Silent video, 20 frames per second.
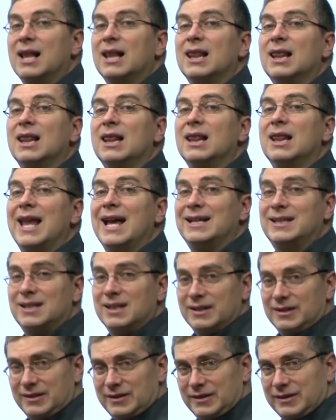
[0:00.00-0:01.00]

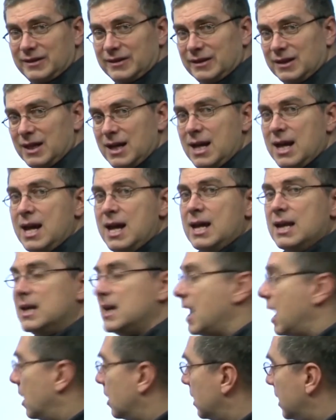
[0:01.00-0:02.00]
Lettuce. Now,